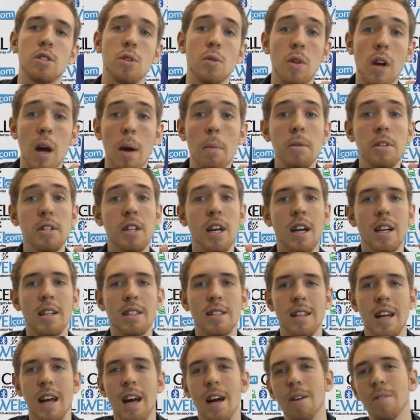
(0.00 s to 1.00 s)
so come and check
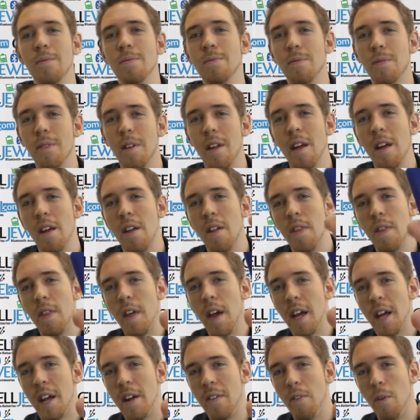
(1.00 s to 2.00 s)
us out.
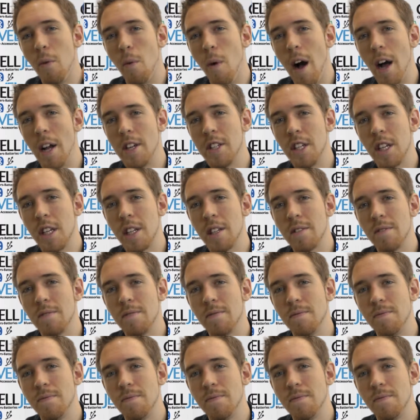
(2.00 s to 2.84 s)
Thank you for watching.